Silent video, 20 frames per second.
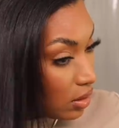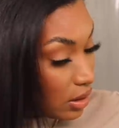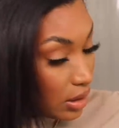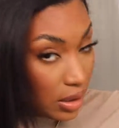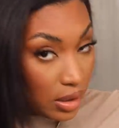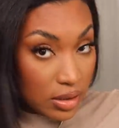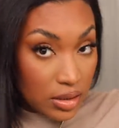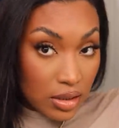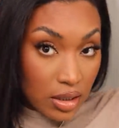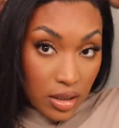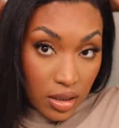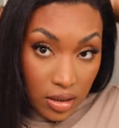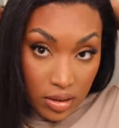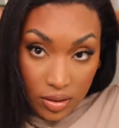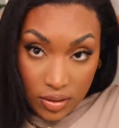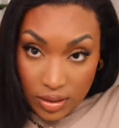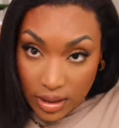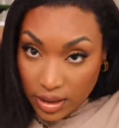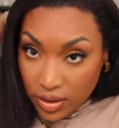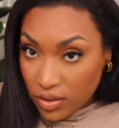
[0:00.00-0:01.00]
and it's gonna
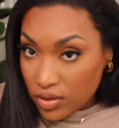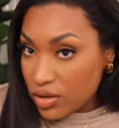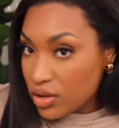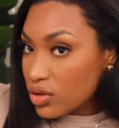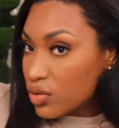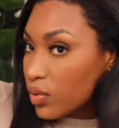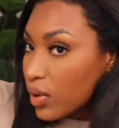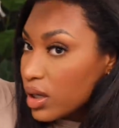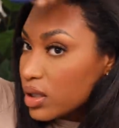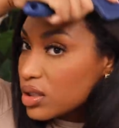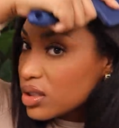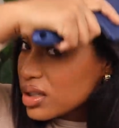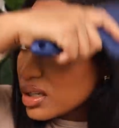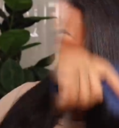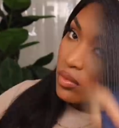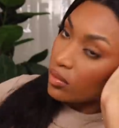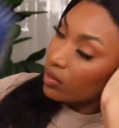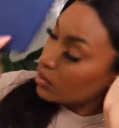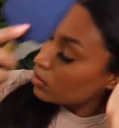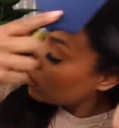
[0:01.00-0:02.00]
look like you just washed
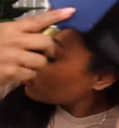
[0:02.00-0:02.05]
it.